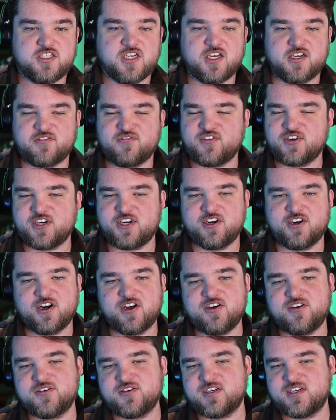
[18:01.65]
Chuck, for your
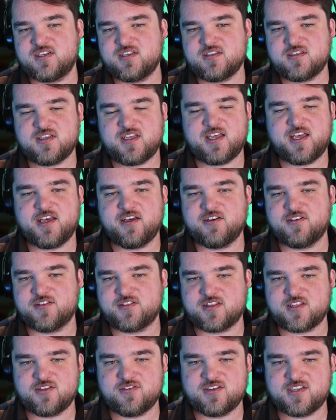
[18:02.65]
own
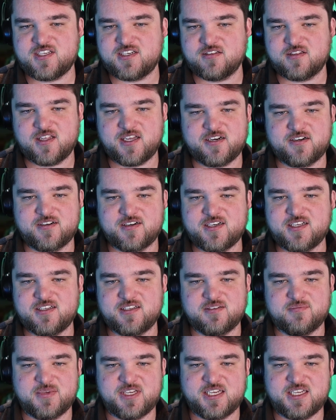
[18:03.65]
health, you need to let her
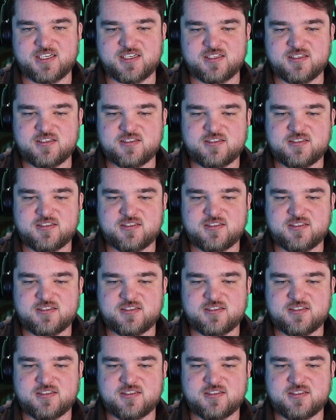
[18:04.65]
in, man.